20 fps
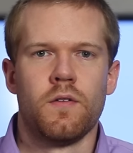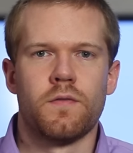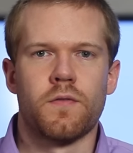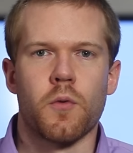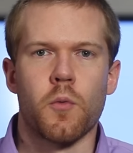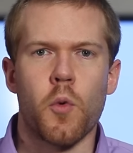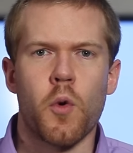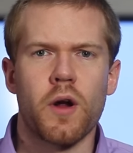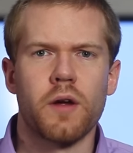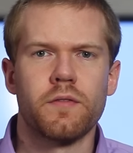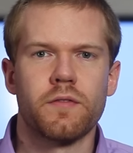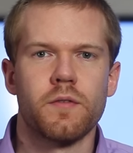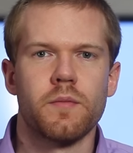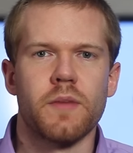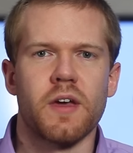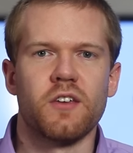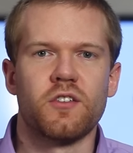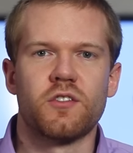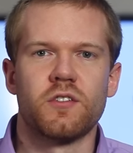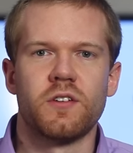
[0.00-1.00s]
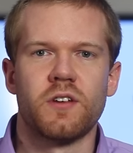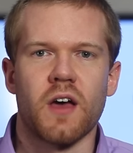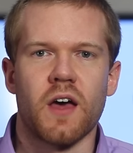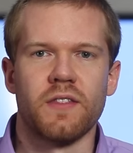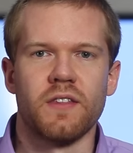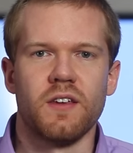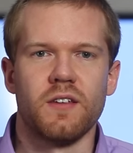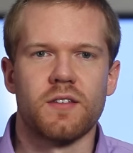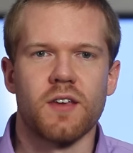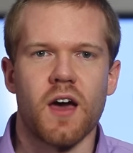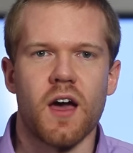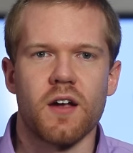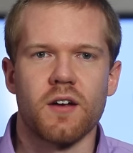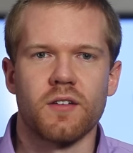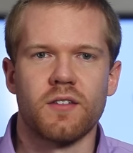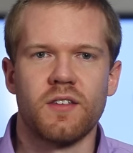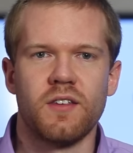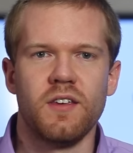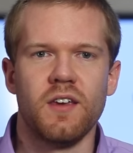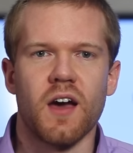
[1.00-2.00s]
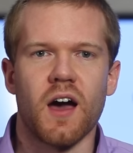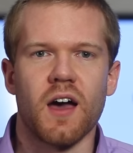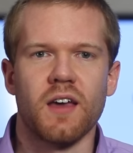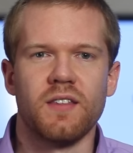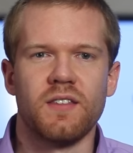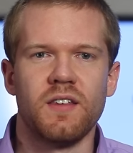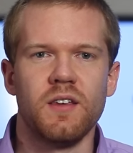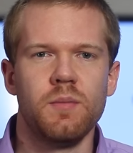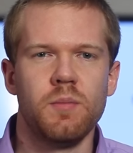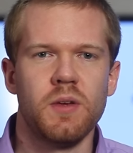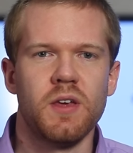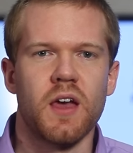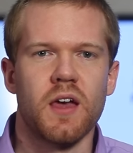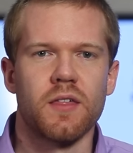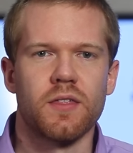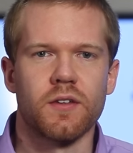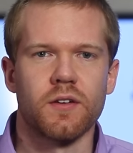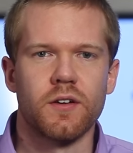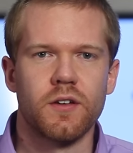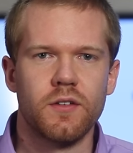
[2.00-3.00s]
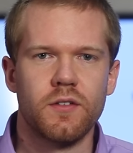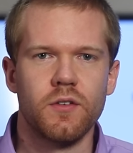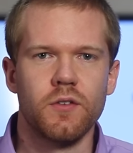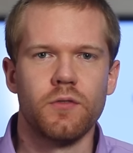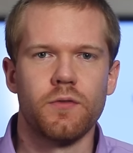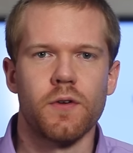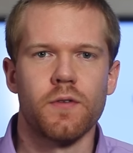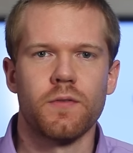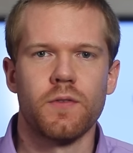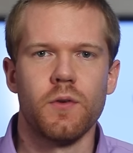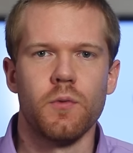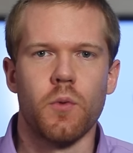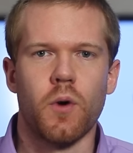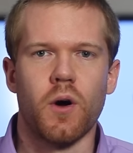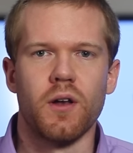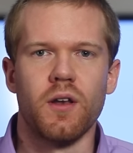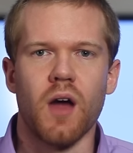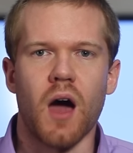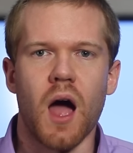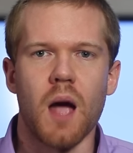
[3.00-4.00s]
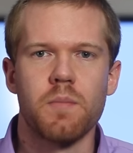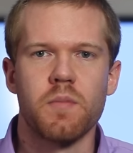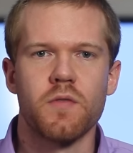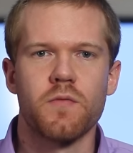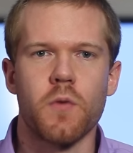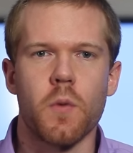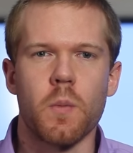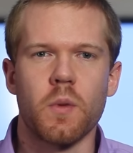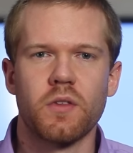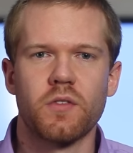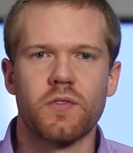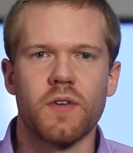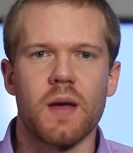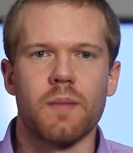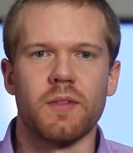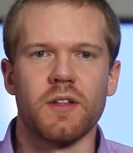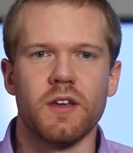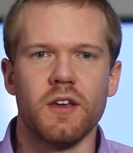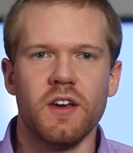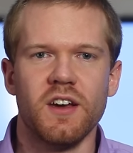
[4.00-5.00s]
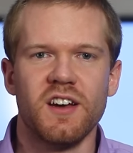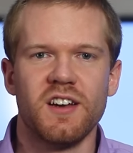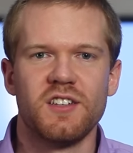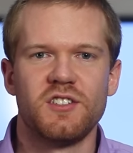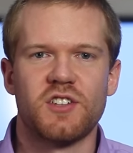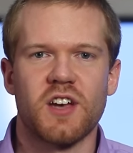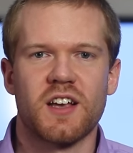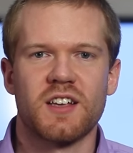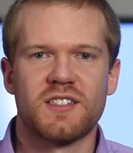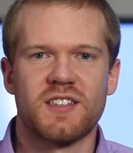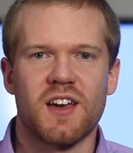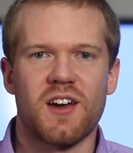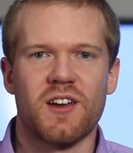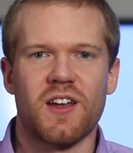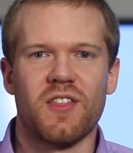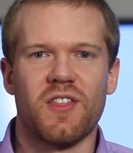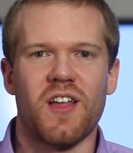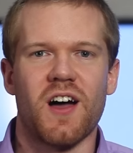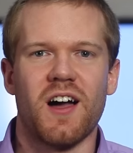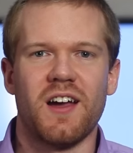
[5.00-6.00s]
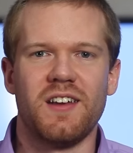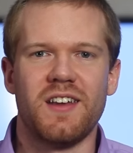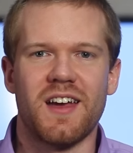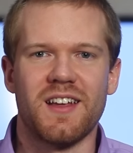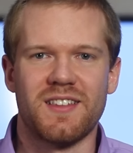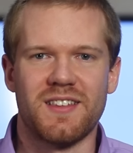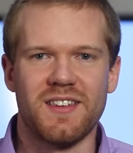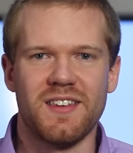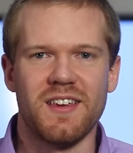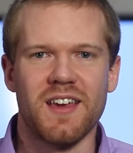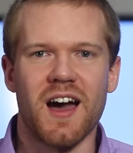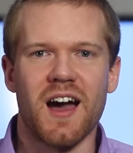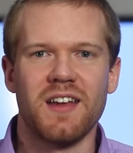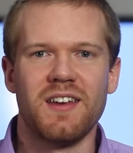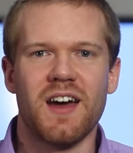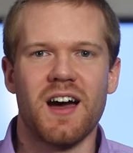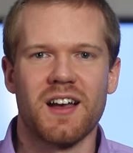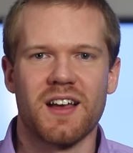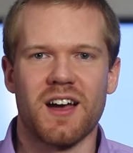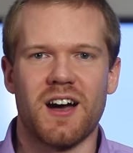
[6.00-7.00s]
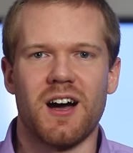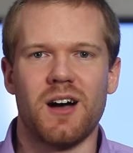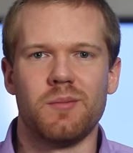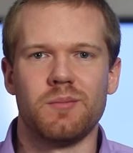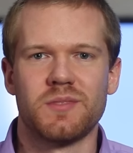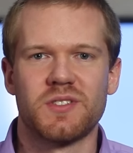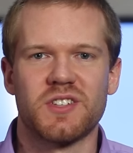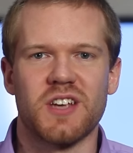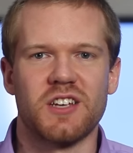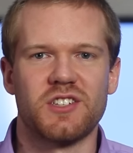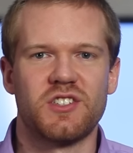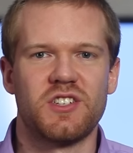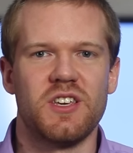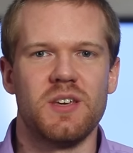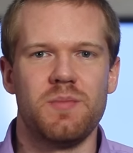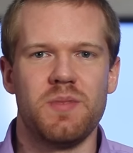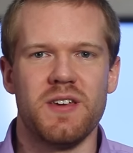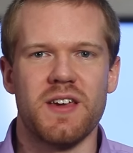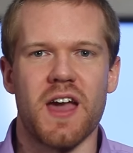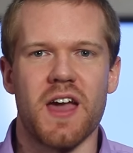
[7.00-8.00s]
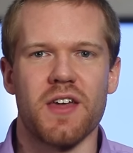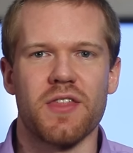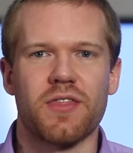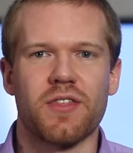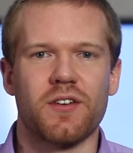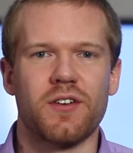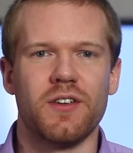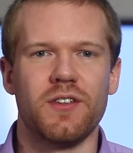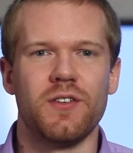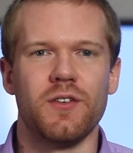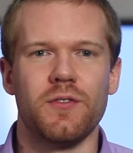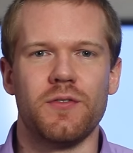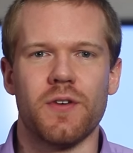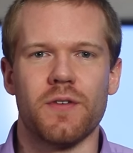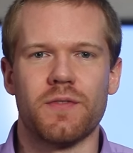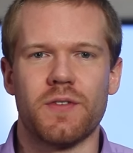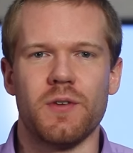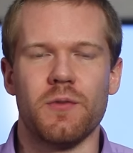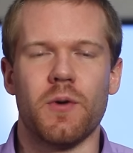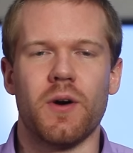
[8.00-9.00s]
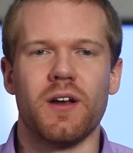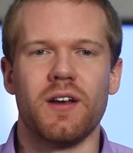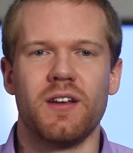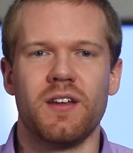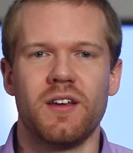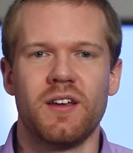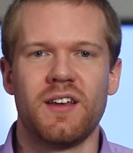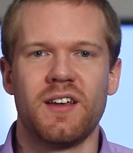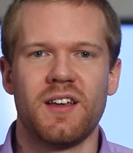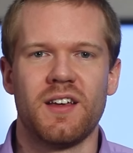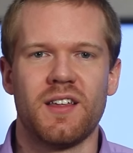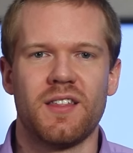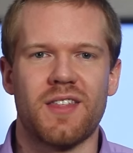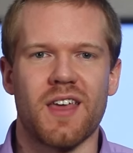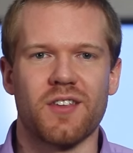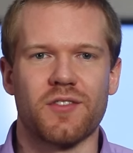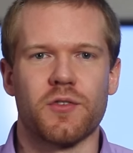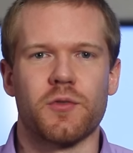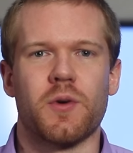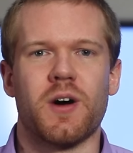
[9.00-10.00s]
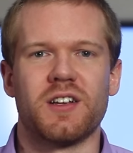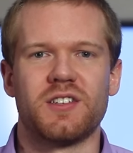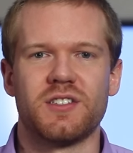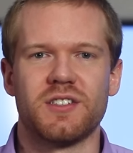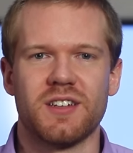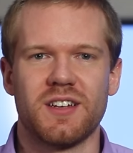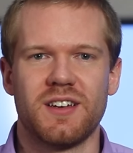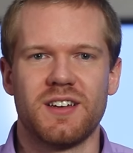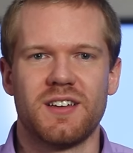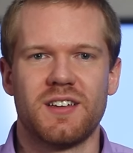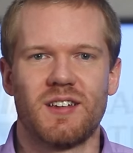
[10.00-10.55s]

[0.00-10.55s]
For more information on the entire TI TPA3251 high-performance family, check us out online at ti.com/TPA3251. Thanks for watching.